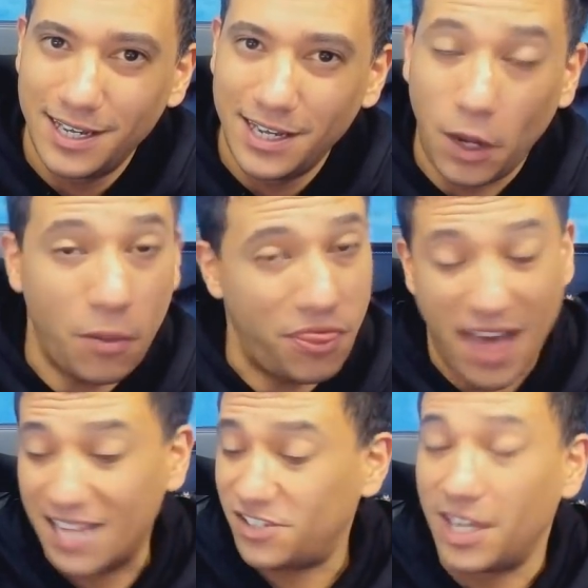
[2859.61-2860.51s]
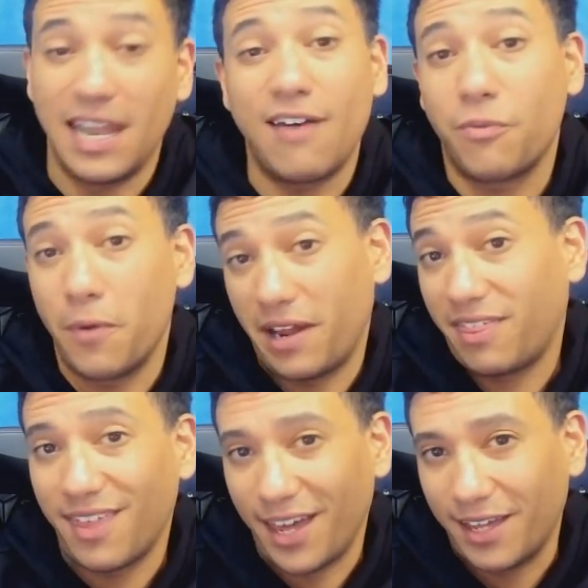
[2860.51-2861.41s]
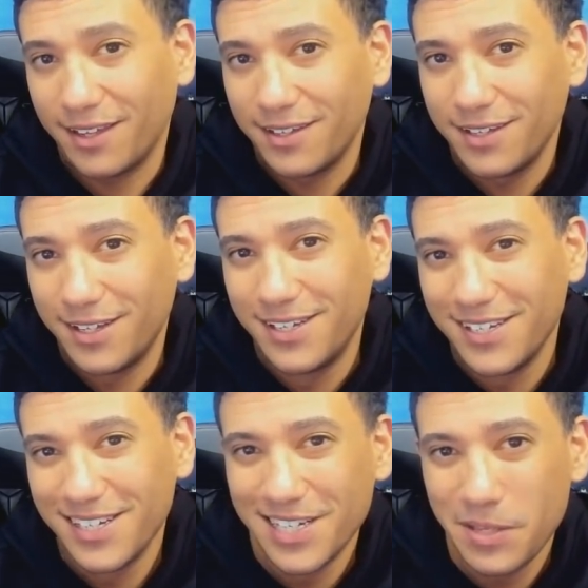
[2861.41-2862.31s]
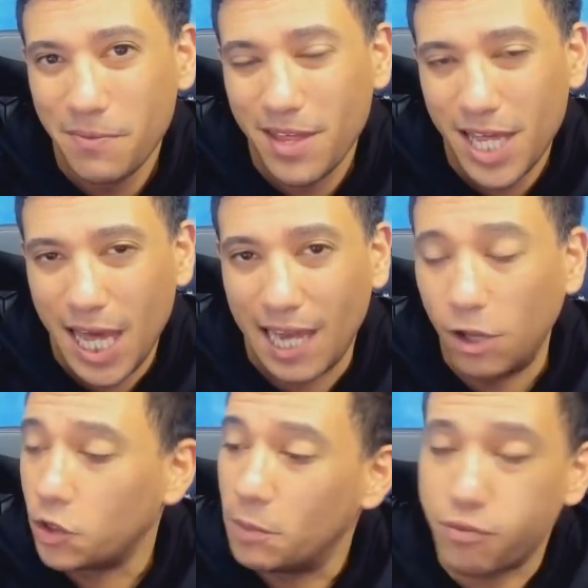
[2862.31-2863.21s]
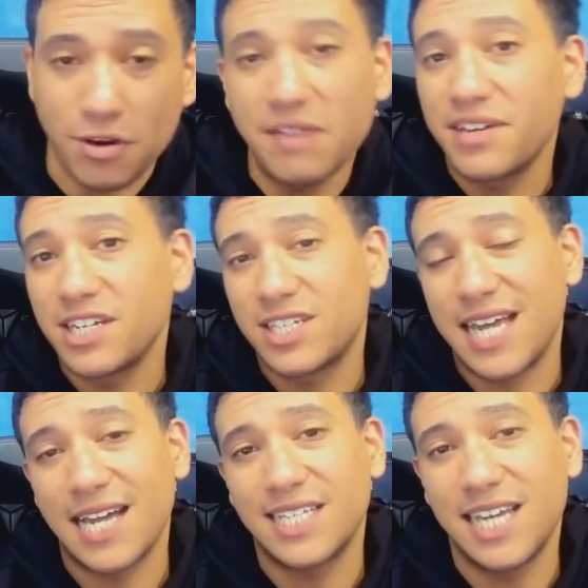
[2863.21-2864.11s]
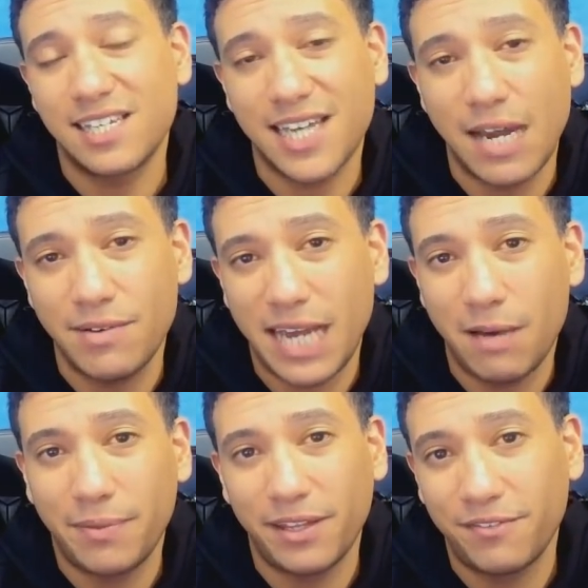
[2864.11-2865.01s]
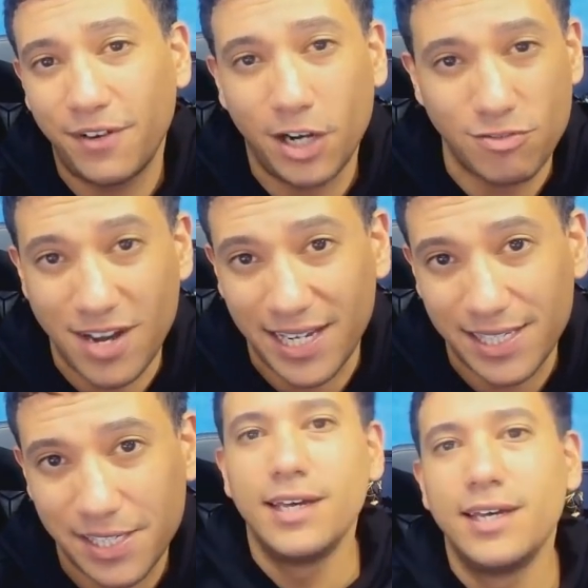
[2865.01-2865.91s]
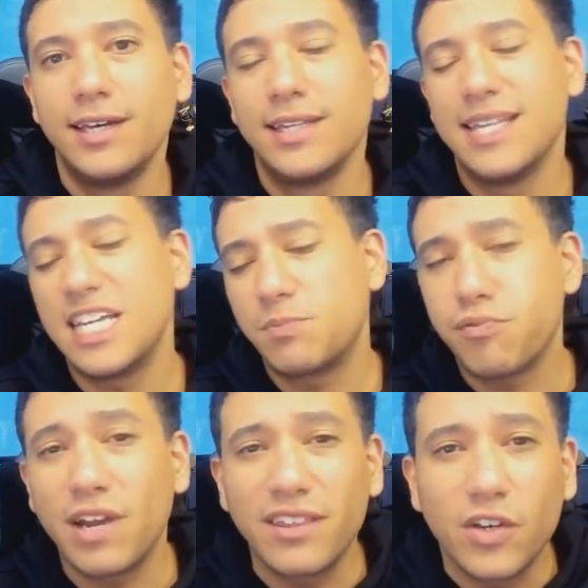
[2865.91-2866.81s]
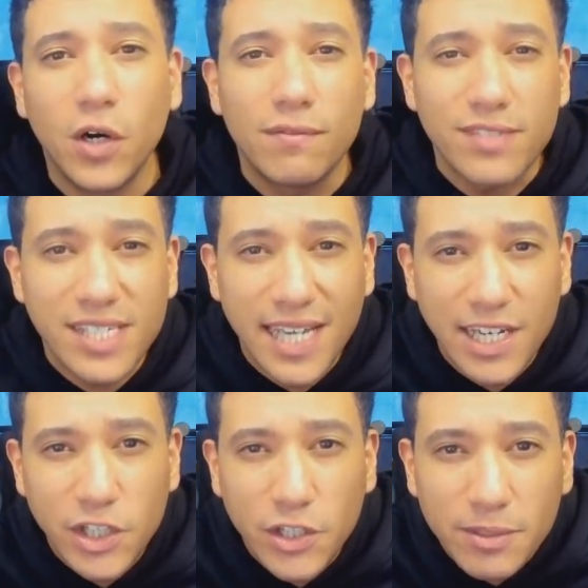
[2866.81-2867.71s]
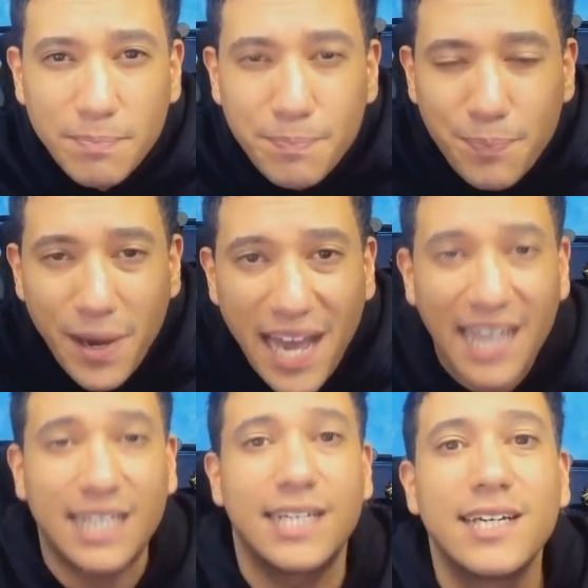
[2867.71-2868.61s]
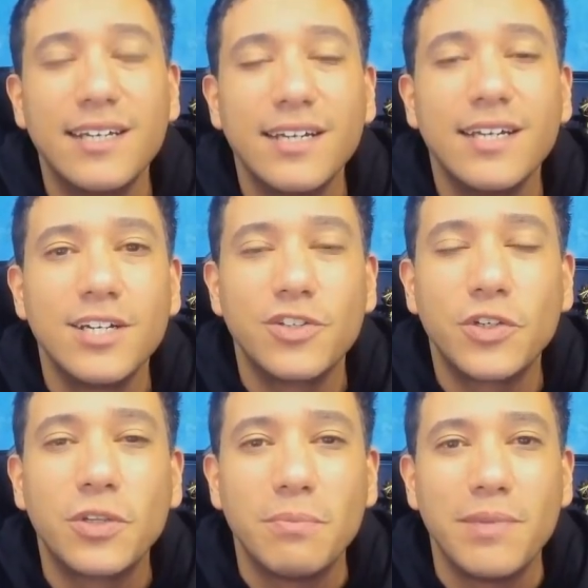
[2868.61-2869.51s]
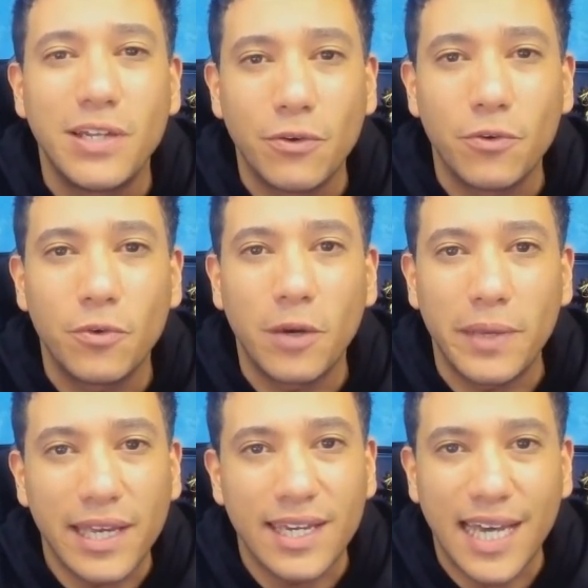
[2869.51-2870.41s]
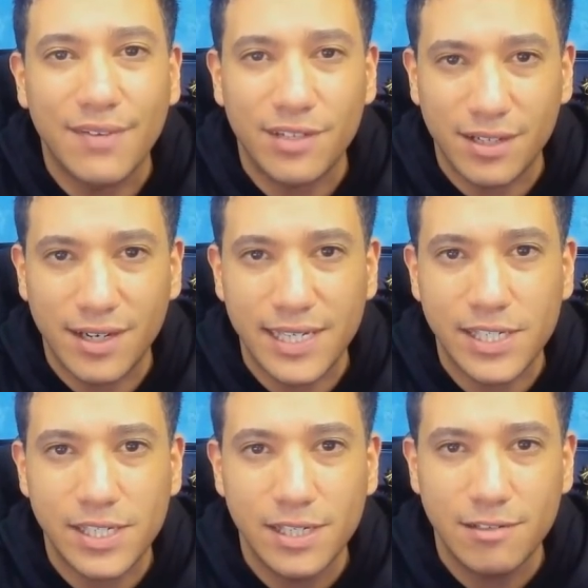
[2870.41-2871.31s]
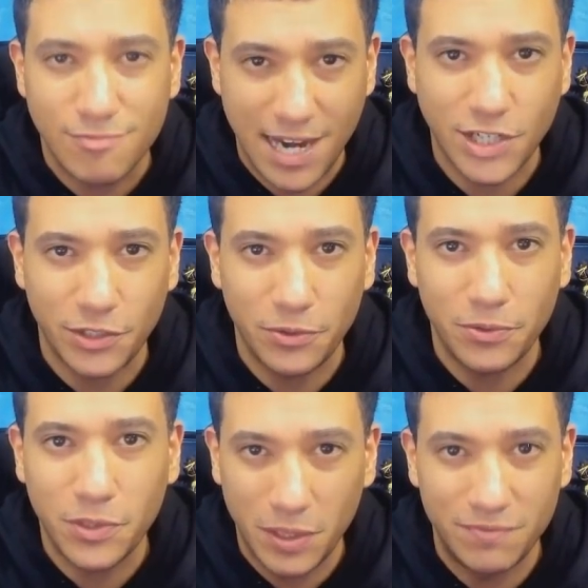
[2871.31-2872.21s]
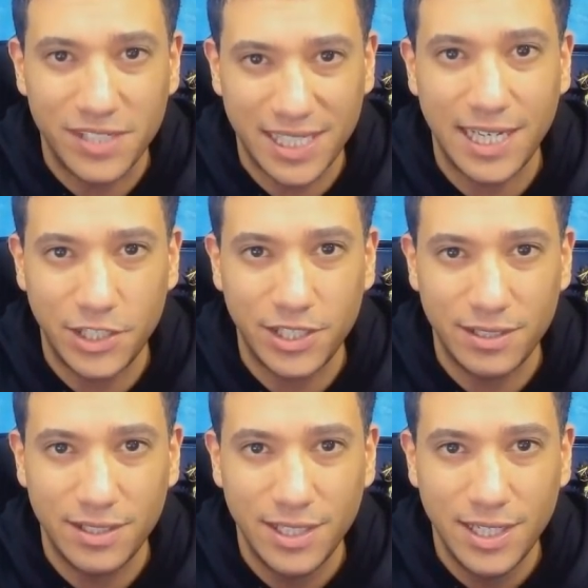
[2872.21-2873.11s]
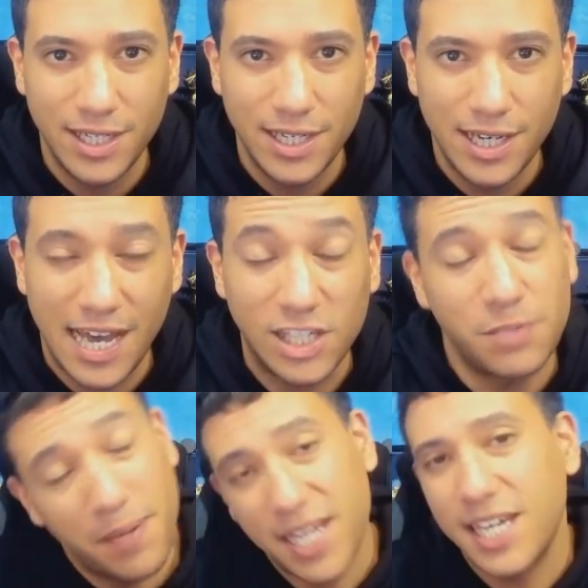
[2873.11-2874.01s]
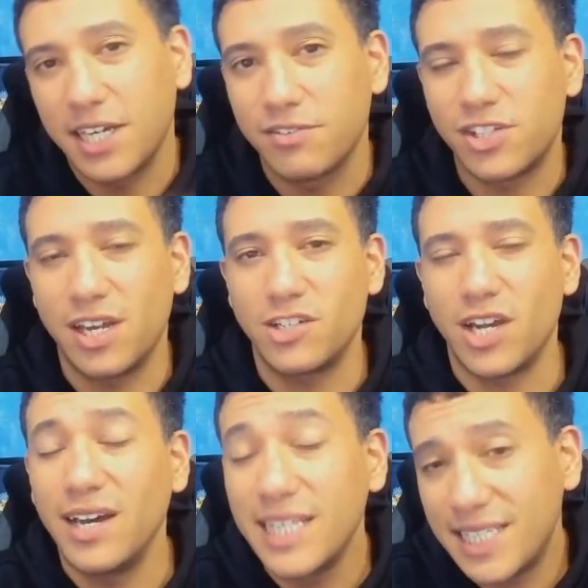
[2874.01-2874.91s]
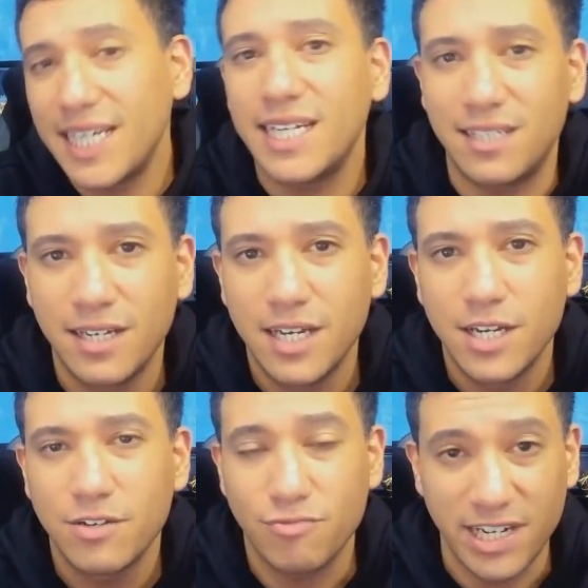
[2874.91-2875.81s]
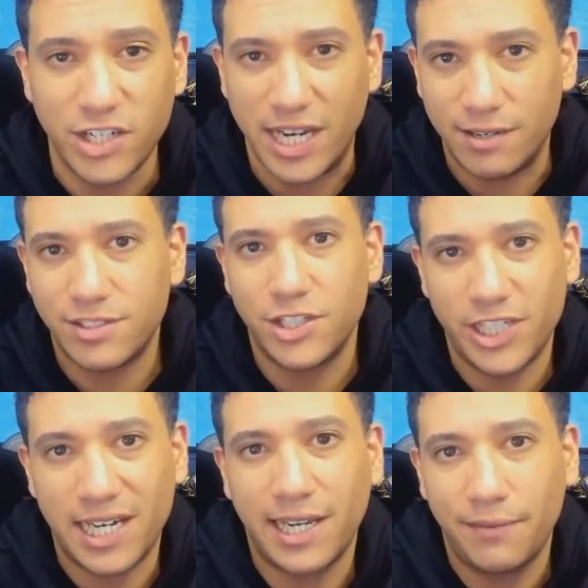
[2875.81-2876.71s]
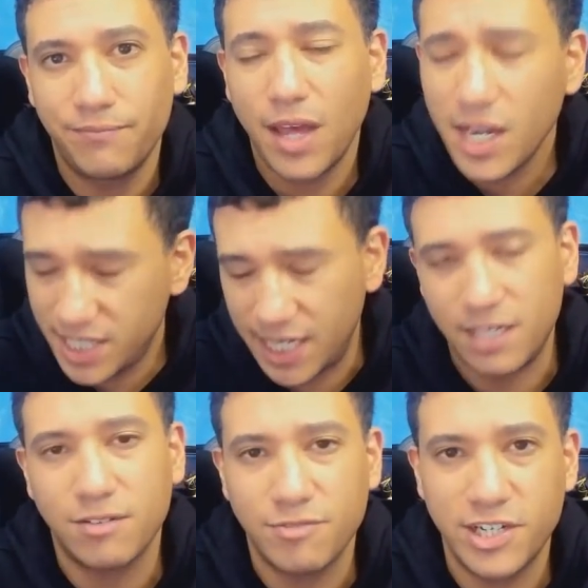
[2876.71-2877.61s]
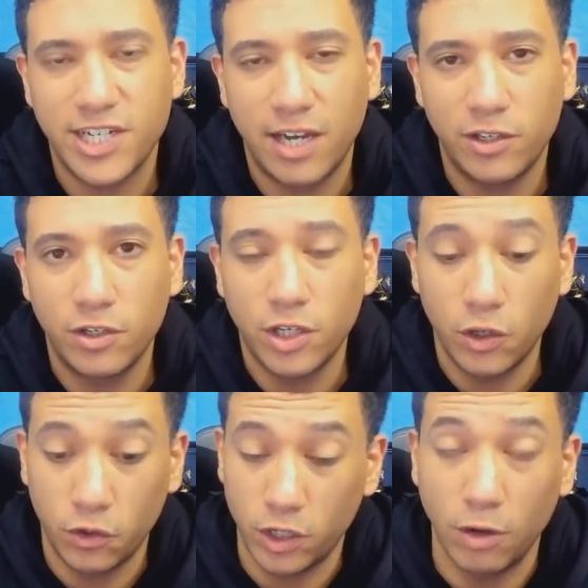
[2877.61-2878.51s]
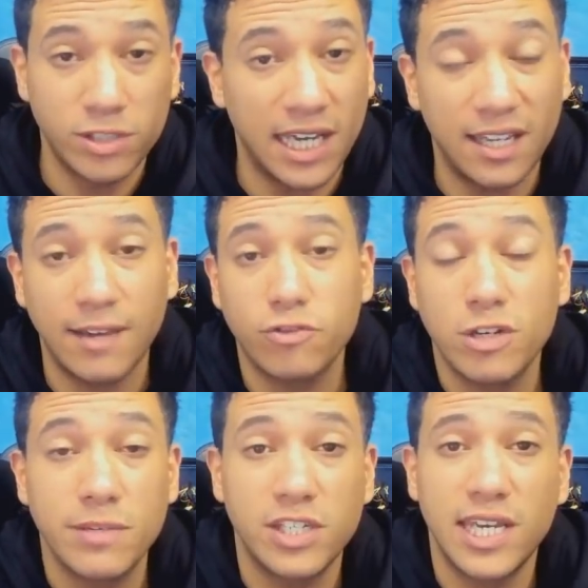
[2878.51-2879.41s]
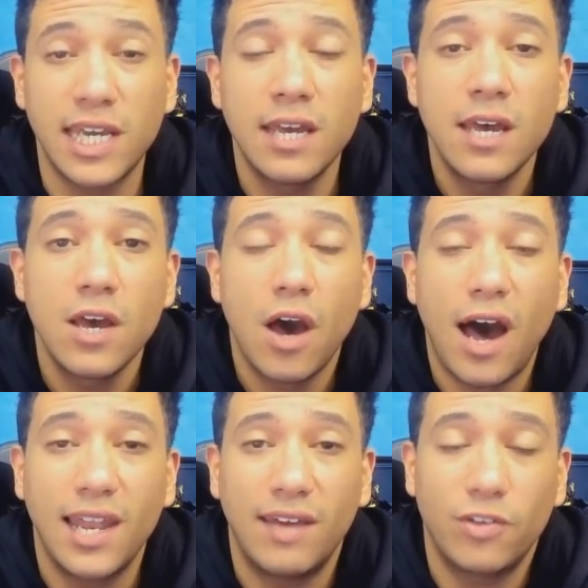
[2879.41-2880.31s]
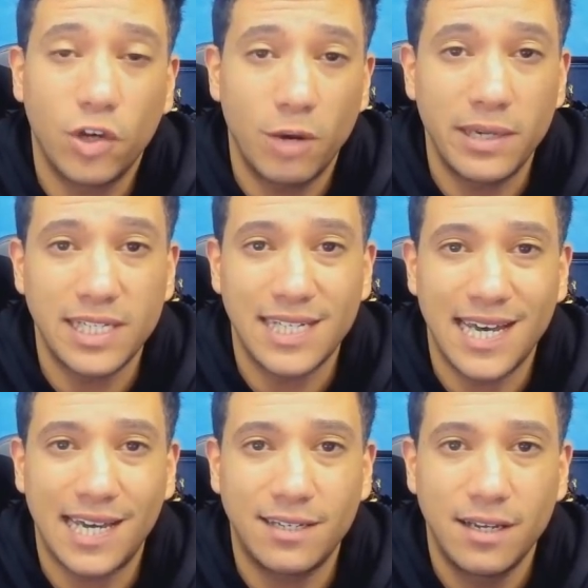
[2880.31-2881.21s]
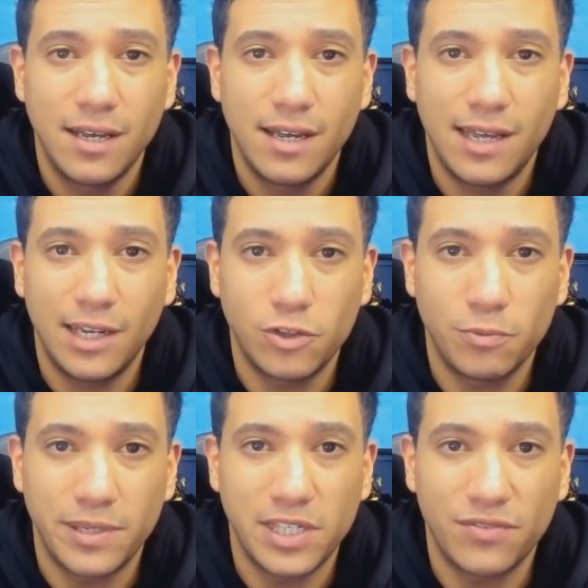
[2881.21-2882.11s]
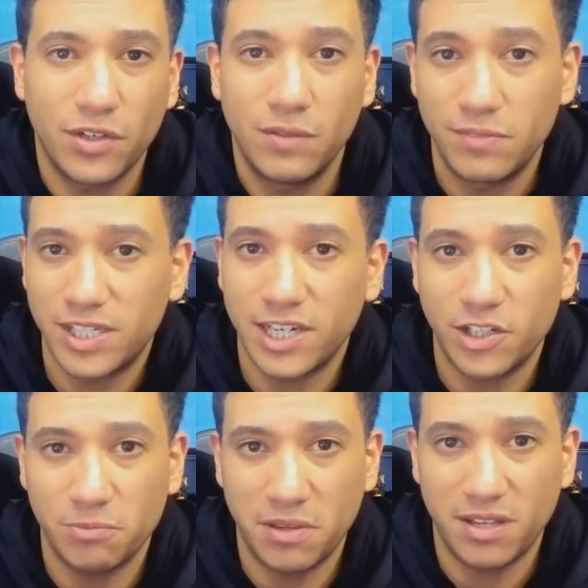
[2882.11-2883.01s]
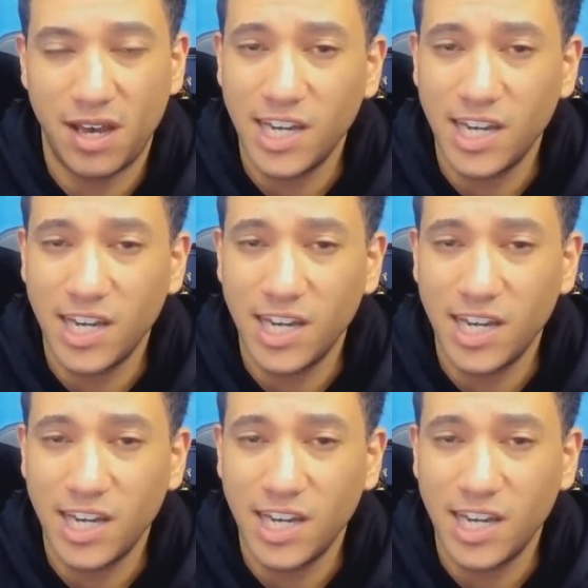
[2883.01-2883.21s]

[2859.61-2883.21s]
You know, that's the left-wing thing. And look at previous tactics carried out by the far right. Let's bring the conversation back to the middle where we can have a nice, rational conversation. And speaking of such, I did reach out to Shanny. I did reach out. You can go to that live stream and see I left a comment and had a little bit of a conversation with her.